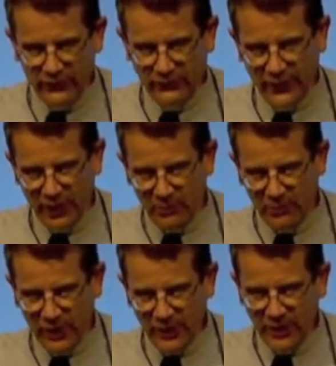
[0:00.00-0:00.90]

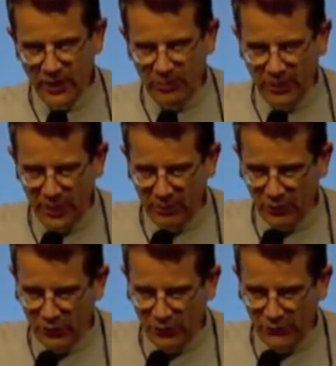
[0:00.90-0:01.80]
them
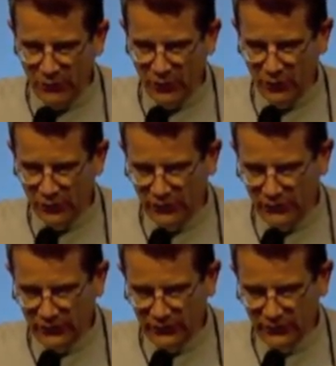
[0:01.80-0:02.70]
capable of God.